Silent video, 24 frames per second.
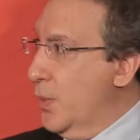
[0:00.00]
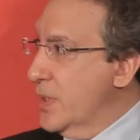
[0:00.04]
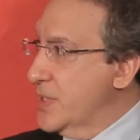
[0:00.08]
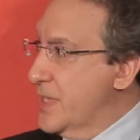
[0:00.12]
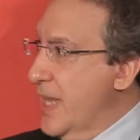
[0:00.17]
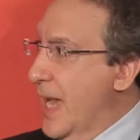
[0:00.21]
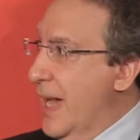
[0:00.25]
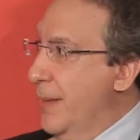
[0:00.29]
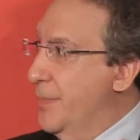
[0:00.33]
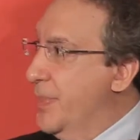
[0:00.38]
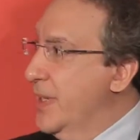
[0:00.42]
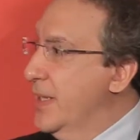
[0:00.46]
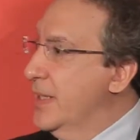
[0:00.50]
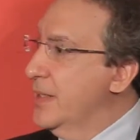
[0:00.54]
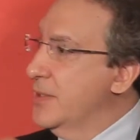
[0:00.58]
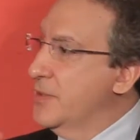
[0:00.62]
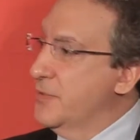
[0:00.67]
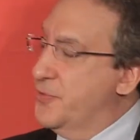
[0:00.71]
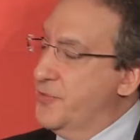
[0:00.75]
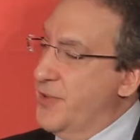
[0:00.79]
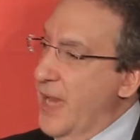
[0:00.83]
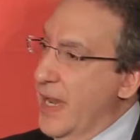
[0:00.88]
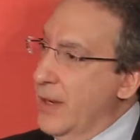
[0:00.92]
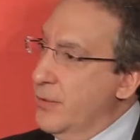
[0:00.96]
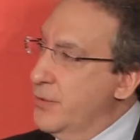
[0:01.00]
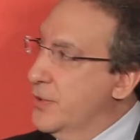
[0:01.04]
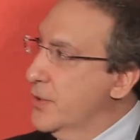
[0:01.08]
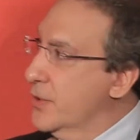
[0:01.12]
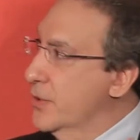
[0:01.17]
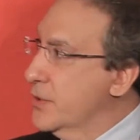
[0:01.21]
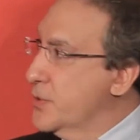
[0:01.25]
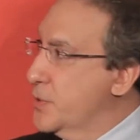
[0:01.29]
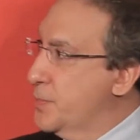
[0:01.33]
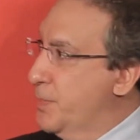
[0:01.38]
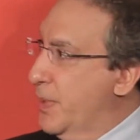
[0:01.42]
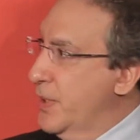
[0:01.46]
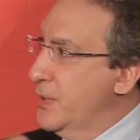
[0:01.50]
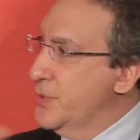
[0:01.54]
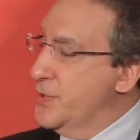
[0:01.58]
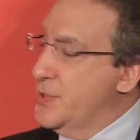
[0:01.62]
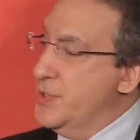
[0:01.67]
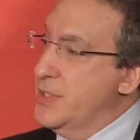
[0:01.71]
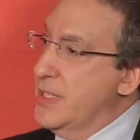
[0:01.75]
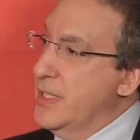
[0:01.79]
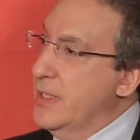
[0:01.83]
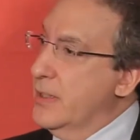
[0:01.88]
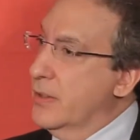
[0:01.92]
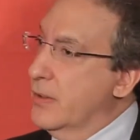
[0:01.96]
what's happening to founders
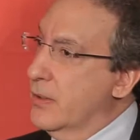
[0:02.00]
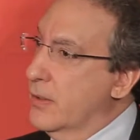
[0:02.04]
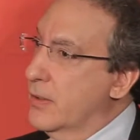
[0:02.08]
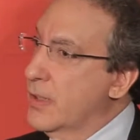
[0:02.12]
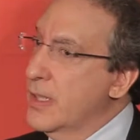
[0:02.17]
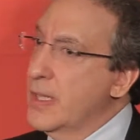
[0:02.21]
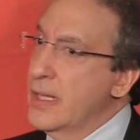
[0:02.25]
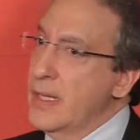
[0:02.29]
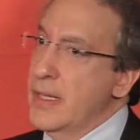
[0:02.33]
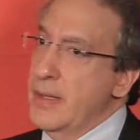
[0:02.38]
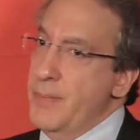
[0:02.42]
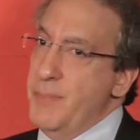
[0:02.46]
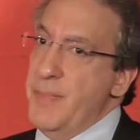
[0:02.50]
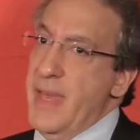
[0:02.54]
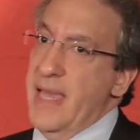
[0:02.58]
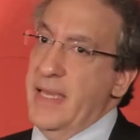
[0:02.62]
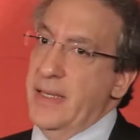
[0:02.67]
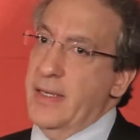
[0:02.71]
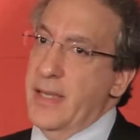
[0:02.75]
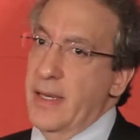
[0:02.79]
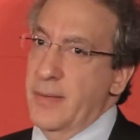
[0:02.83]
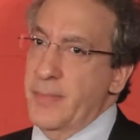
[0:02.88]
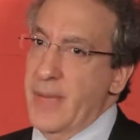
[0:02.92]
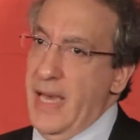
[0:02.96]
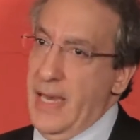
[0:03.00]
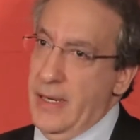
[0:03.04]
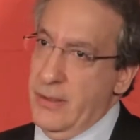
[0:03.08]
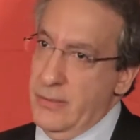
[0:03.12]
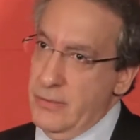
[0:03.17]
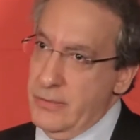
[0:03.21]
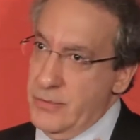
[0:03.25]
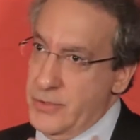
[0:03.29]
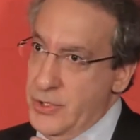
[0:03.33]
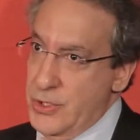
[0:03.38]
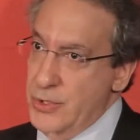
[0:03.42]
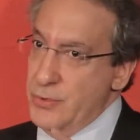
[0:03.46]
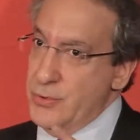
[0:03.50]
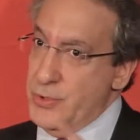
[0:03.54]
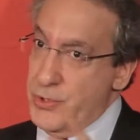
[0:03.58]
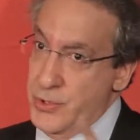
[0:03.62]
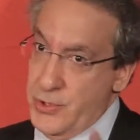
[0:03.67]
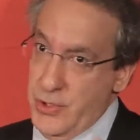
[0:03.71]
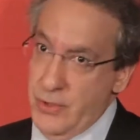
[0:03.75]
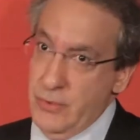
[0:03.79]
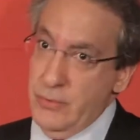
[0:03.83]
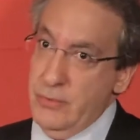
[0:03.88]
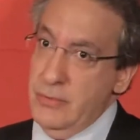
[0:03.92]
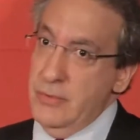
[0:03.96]
post-deal may come out too
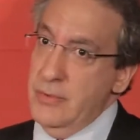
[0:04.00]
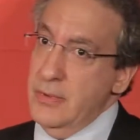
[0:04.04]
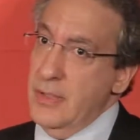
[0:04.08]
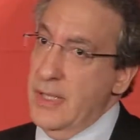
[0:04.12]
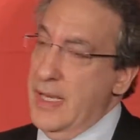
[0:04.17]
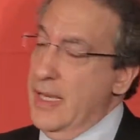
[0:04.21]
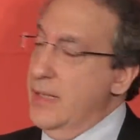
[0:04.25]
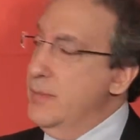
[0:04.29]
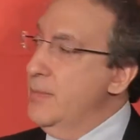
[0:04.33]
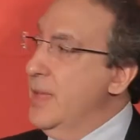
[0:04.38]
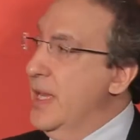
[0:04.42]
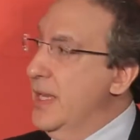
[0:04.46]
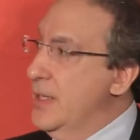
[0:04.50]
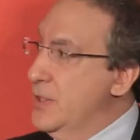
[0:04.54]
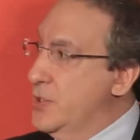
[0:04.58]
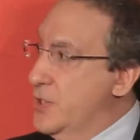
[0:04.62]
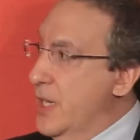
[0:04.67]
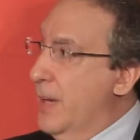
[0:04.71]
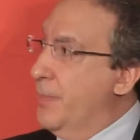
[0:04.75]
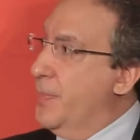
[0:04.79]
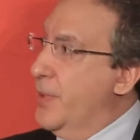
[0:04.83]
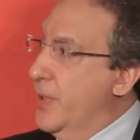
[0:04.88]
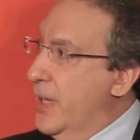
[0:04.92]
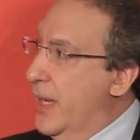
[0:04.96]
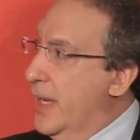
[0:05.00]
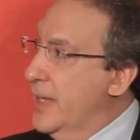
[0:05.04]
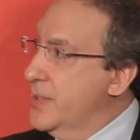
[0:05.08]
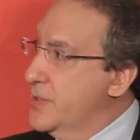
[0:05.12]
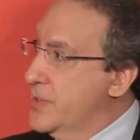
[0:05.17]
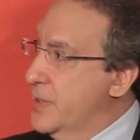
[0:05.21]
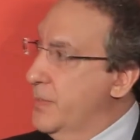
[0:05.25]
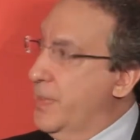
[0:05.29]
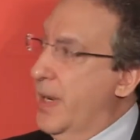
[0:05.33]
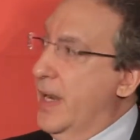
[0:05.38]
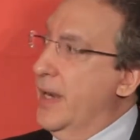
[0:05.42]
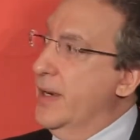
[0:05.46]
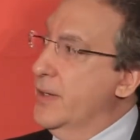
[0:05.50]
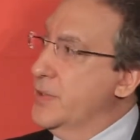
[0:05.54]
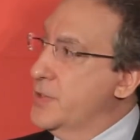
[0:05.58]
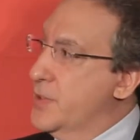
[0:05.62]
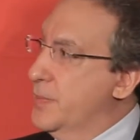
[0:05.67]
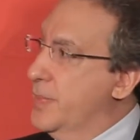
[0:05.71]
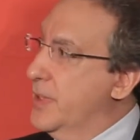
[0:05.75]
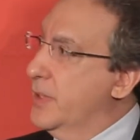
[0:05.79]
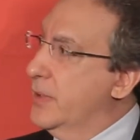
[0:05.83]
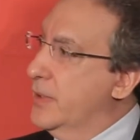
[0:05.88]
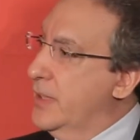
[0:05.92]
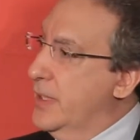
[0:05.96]
soon and may jeopardize the buyer's
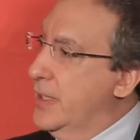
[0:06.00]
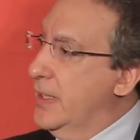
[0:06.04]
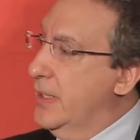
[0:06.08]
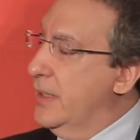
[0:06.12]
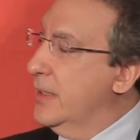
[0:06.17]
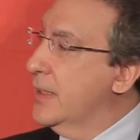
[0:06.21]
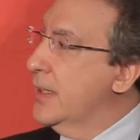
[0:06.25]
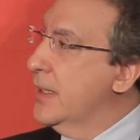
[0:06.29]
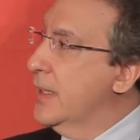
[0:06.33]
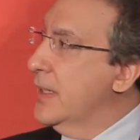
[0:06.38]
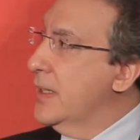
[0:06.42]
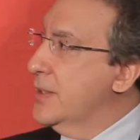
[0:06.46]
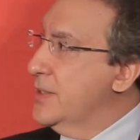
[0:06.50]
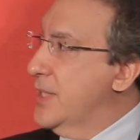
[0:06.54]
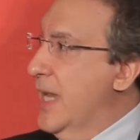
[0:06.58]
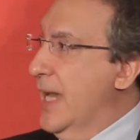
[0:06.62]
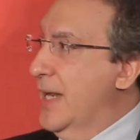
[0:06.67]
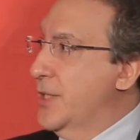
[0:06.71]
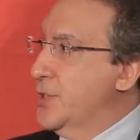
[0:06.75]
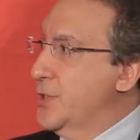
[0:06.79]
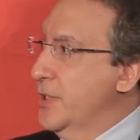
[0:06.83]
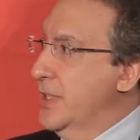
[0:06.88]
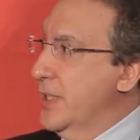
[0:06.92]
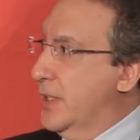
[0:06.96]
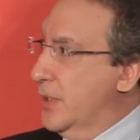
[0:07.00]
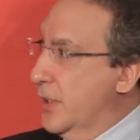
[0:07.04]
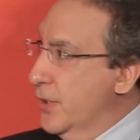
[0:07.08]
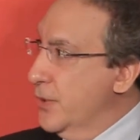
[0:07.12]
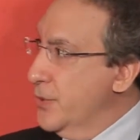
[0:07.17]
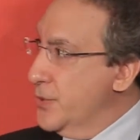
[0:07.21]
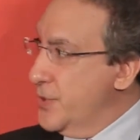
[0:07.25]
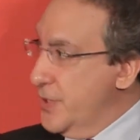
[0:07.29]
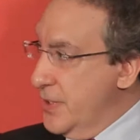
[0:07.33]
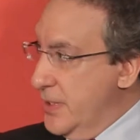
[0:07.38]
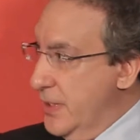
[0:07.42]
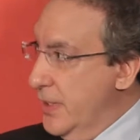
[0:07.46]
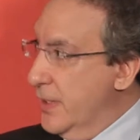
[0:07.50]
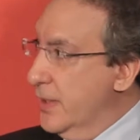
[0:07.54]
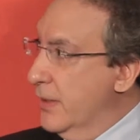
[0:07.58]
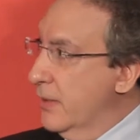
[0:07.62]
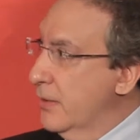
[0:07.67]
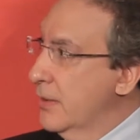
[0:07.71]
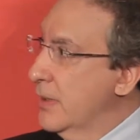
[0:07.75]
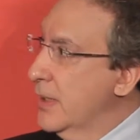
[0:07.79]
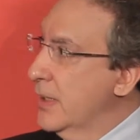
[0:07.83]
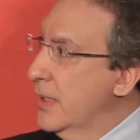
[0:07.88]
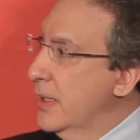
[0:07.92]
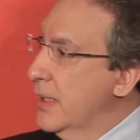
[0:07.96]
ability to actually close a
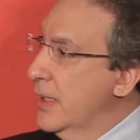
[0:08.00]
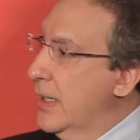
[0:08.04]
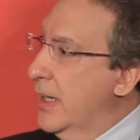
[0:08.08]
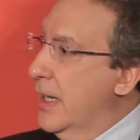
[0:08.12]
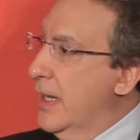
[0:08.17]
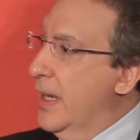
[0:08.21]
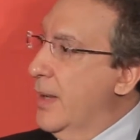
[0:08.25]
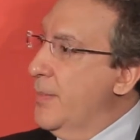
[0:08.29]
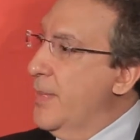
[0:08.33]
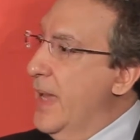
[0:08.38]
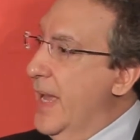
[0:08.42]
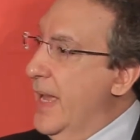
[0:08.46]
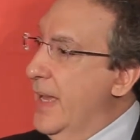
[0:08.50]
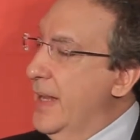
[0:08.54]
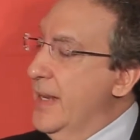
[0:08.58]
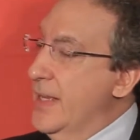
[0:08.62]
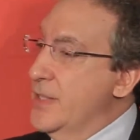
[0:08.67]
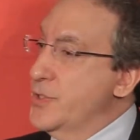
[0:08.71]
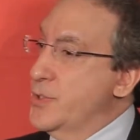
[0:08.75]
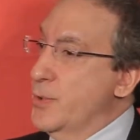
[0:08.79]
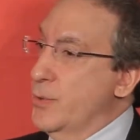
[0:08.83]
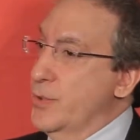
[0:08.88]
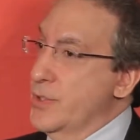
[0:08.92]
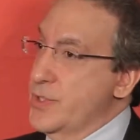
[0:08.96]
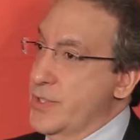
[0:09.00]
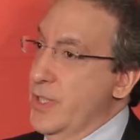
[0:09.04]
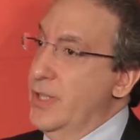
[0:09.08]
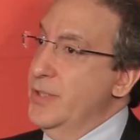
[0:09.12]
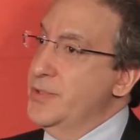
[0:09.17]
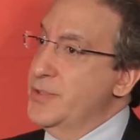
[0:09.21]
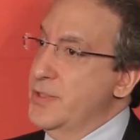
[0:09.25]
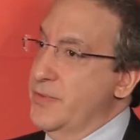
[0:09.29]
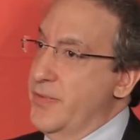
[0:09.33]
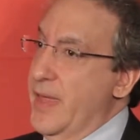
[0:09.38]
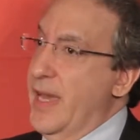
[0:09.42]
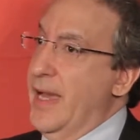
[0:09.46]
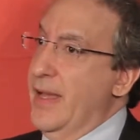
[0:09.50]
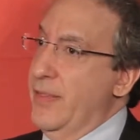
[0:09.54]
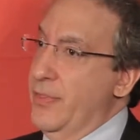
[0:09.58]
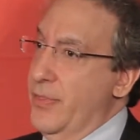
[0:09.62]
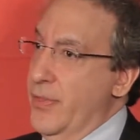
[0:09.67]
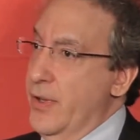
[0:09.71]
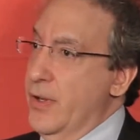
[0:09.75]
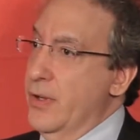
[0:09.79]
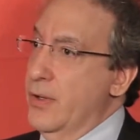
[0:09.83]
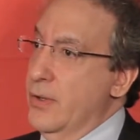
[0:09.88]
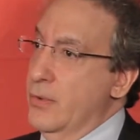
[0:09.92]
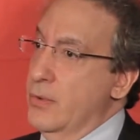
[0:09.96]
deal. And as a result of that,
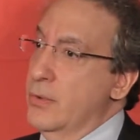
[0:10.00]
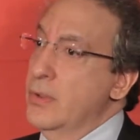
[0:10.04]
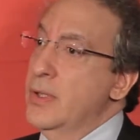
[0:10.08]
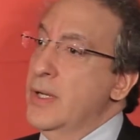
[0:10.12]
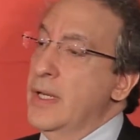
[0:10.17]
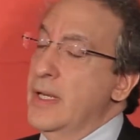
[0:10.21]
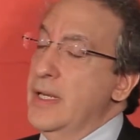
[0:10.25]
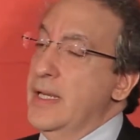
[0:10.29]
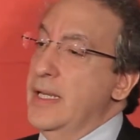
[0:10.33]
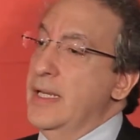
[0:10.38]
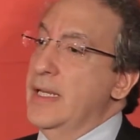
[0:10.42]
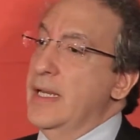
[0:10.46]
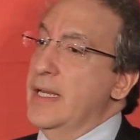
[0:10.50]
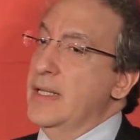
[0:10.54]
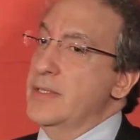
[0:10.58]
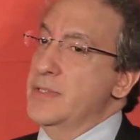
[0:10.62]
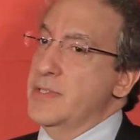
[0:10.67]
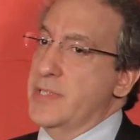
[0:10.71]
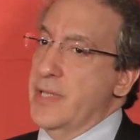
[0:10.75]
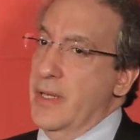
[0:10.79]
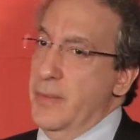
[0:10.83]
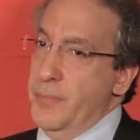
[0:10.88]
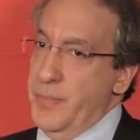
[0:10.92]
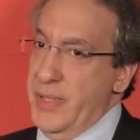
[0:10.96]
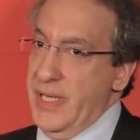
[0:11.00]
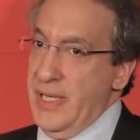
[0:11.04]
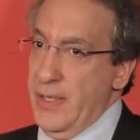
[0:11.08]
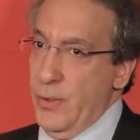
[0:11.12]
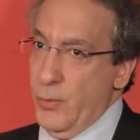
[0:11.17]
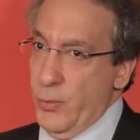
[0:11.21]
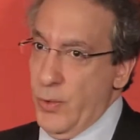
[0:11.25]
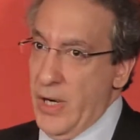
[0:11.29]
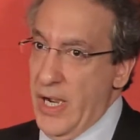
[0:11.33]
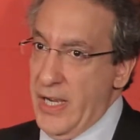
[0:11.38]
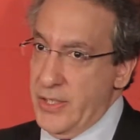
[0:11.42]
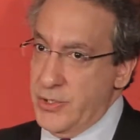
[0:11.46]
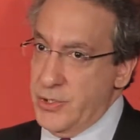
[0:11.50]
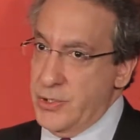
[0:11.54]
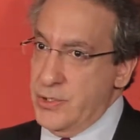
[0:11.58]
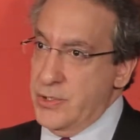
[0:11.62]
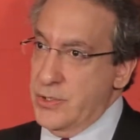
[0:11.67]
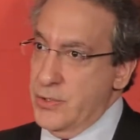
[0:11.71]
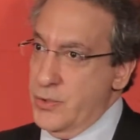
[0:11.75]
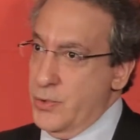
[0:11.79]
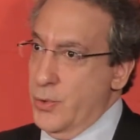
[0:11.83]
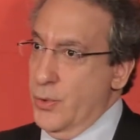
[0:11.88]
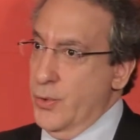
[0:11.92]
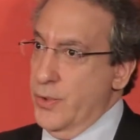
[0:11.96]
though, it ends up being
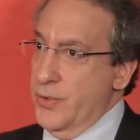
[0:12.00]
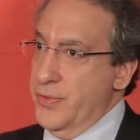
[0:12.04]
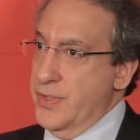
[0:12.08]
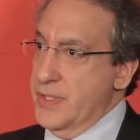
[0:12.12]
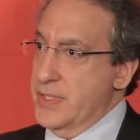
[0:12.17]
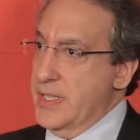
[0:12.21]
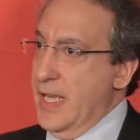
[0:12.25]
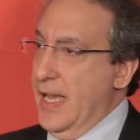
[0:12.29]
rushed toward the